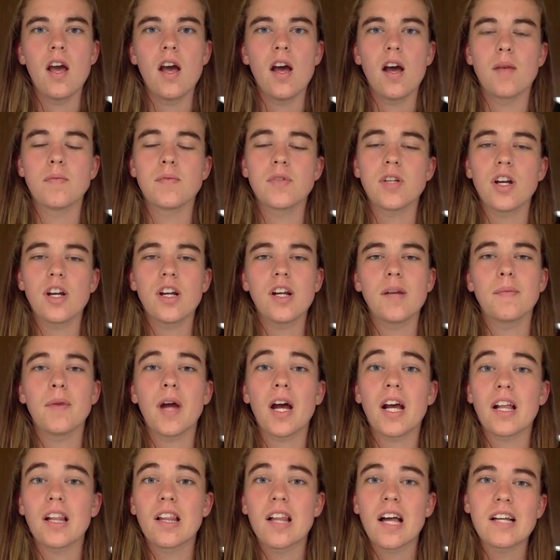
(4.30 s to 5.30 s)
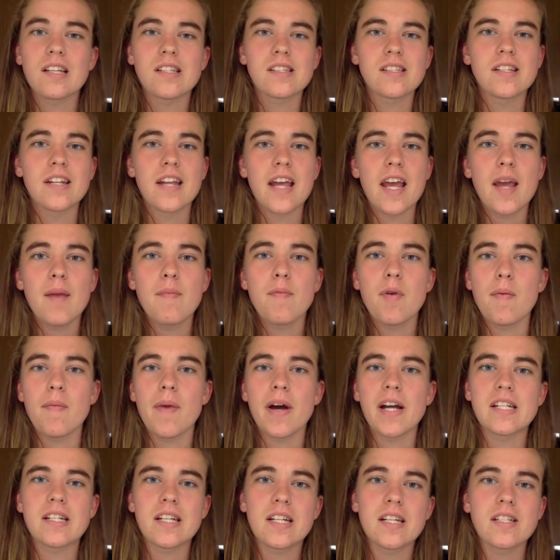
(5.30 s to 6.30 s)
I'm sorry I'm not in class today, but
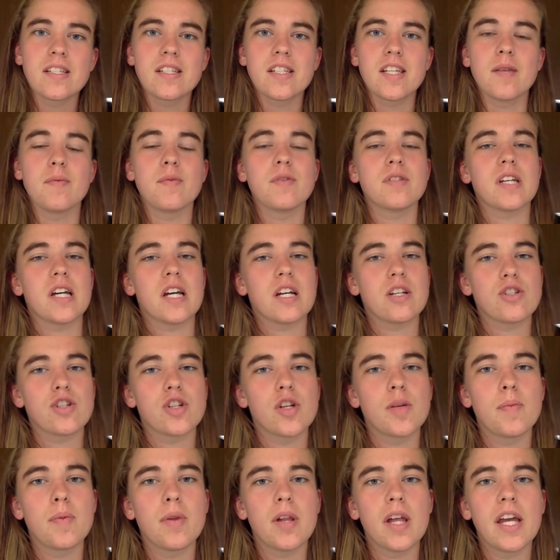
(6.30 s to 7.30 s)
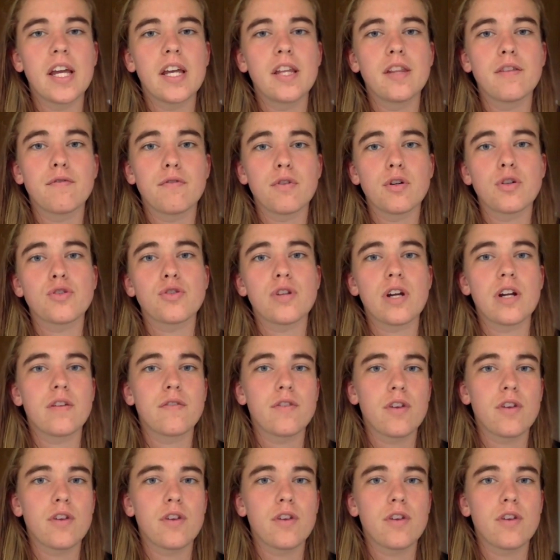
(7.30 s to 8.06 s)
my tennis team is actually playing in the first round of